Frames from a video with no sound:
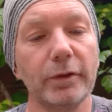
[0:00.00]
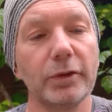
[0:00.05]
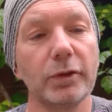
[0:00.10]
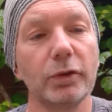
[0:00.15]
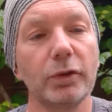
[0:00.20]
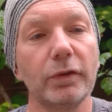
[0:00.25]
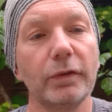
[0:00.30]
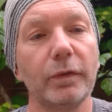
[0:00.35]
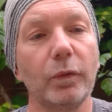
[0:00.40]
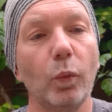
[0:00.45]

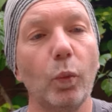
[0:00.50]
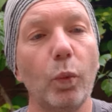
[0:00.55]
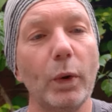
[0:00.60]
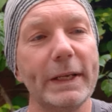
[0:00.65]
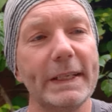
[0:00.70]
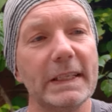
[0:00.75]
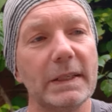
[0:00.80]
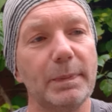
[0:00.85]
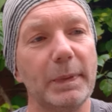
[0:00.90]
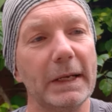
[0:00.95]
sort of
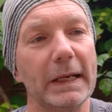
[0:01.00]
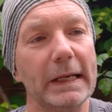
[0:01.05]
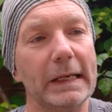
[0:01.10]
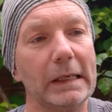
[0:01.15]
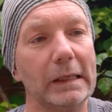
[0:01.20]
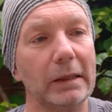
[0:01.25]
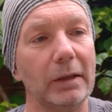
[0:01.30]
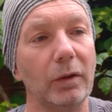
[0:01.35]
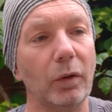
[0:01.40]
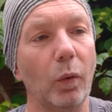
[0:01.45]
wispy
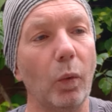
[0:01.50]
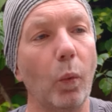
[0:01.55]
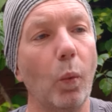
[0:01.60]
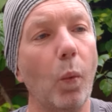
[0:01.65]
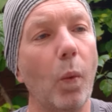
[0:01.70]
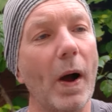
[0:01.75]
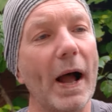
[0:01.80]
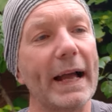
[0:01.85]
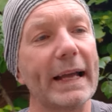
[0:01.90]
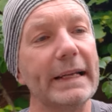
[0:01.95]
little
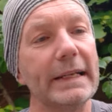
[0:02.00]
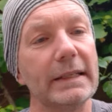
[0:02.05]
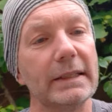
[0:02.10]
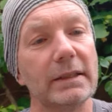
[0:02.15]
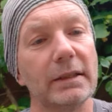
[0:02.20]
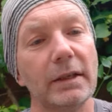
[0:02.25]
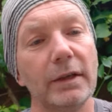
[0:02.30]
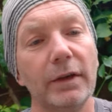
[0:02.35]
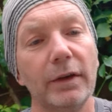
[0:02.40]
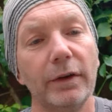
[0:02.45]

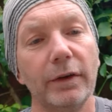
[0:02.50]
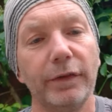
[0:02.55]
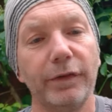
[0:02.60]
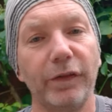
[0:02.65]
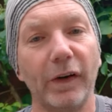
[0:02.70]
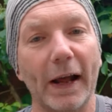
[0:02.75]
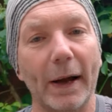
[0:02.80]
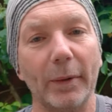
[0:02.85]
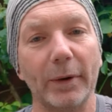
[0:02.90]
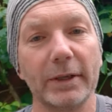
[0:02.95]
white
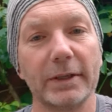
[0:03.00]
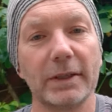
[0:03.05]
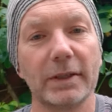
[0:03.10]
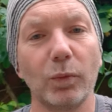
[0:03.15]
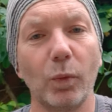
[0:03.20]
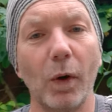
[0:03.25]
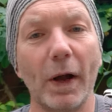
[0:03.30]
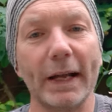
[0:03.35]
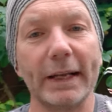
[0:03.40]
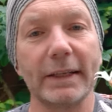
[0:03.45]
flower,
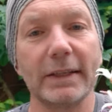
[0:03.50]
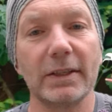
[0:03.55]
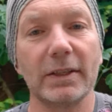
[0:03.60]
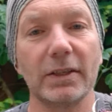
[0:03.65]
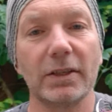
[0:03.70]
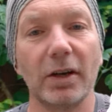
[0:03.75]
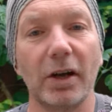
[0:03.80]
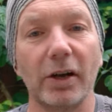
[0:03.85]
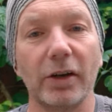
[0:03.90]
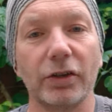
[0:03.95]
white
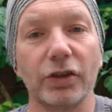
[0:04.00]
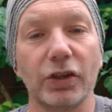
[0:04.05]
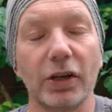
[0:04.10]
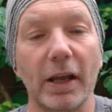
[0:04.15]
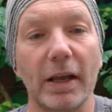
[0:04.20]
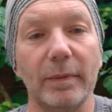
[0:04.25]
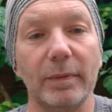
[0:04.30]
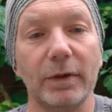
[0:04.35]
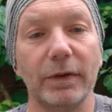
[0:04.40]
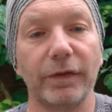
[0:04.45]

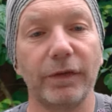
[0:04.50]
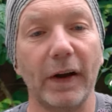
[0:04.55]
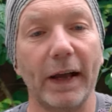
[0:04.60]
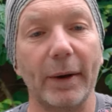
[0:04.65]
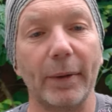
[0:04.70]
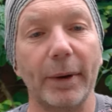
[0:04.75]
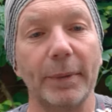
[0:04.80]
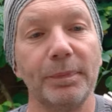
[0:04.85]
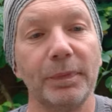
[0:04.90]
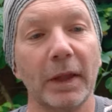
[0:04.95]
star-shaped
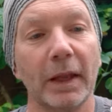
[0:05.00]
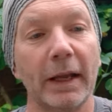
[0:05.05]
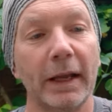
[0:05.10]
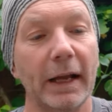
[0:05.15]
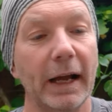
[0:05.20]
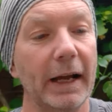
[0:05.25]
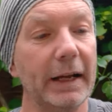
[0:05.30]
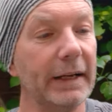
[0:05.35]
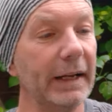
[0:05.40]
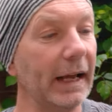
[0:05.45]
flower,
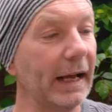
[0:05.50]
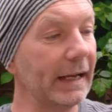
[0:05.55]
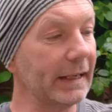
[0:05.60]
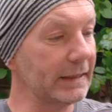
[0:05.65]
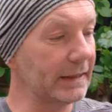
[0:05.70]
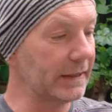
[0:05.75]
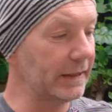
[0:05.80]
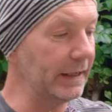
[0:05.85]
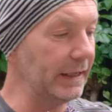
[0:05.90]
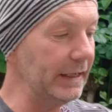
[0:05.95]
and it
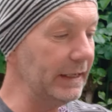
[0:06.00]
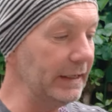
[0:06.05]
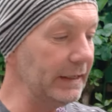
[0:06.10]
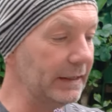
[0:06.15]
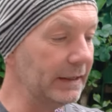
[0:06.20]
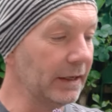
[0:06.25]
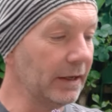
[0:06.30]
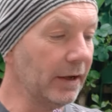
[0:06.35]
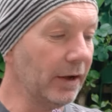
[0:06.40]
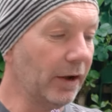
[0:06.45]
has
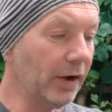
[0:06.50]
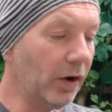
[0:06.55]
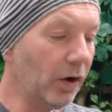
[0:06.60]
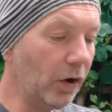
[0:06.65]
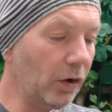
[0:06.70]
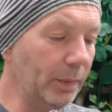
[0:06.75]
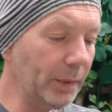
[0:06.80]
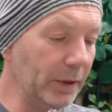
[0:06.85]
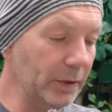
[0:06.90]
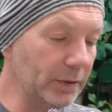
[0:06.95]
these
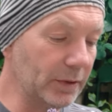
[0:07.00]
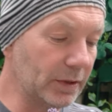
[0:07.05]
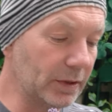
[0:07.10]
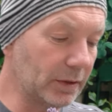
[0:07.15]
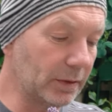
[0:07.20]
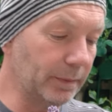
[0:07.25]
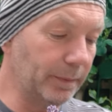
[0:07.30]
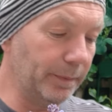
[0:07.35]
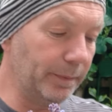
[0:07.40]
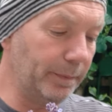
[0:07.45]
almost
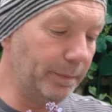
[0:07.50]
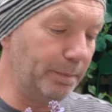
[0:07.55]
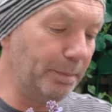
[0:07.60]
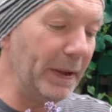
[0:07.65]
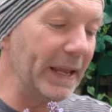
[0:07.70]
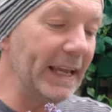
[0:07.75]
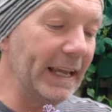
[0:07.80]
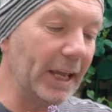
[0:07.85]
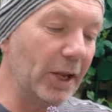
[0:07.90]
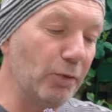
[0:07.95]

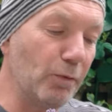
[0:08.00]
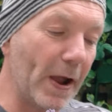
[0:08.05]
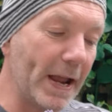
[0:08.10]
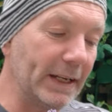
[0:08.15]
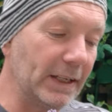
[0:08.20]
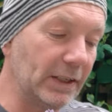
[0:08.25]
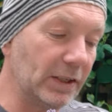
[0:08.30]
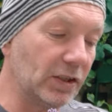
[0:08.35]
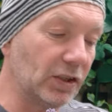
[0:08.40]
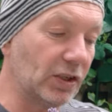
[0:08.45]
pinky
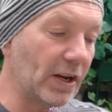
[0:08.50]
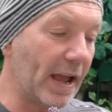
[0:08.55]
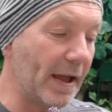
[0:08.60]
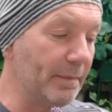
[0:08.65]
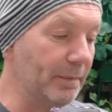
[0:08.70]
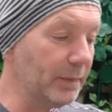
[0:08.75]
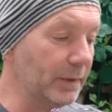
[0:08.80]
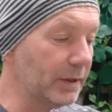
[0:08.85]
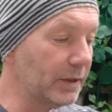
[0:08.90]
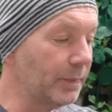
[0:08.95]
red
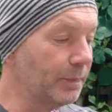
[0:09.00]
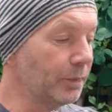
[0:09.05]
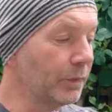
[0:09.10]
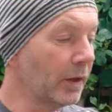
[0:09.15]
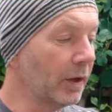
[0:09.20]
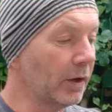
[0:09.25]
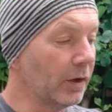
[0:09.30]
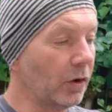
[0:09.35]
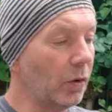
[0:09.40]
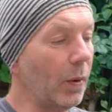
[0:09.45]
stems,
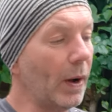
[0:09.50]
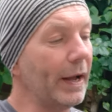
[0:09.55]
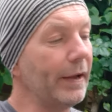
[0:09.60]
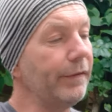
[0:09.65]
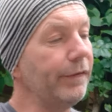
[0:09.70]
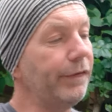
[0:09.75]
quite